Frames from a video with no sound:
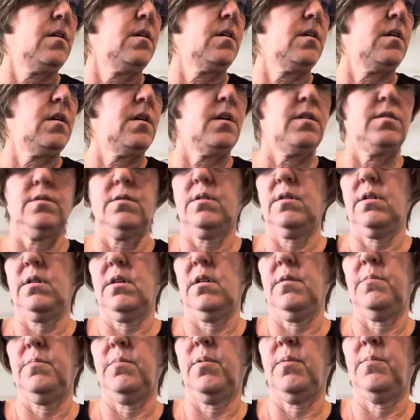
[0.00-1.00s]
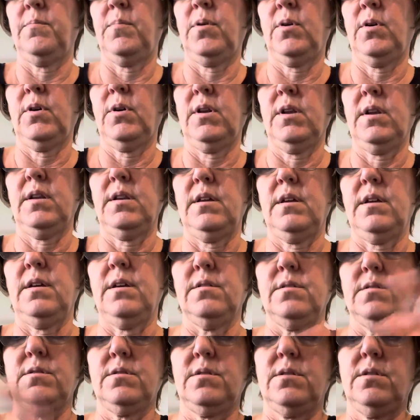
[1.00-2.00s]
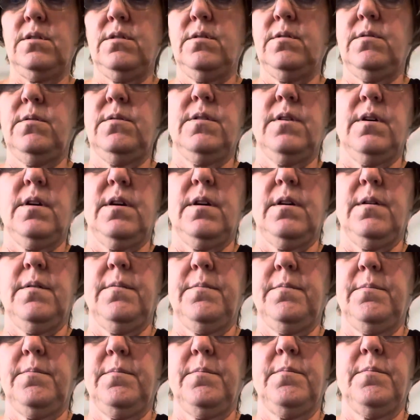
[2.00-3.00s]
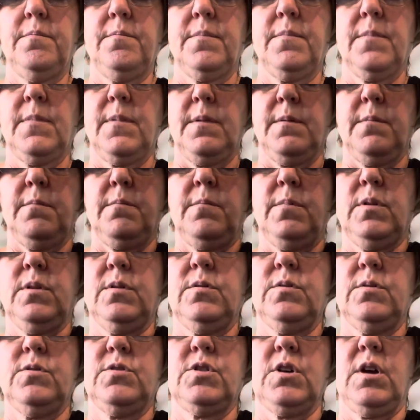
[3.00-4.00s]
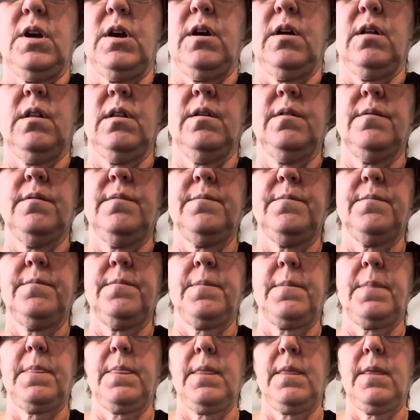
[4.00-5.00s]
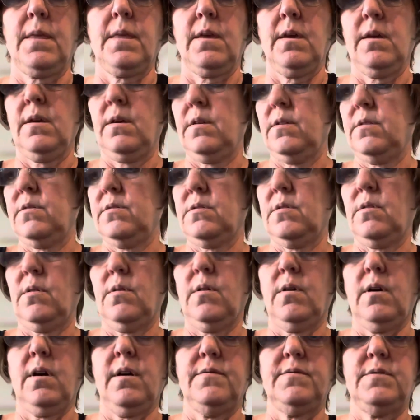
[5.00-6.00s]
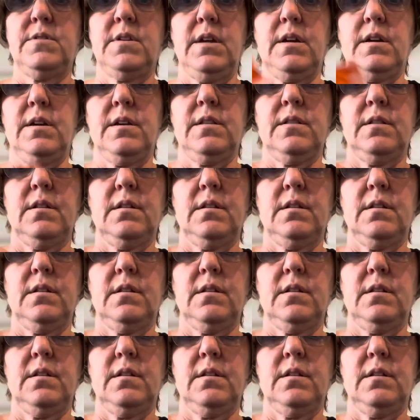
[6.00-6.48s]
and you're going to put it into the blue gel. So I've taken the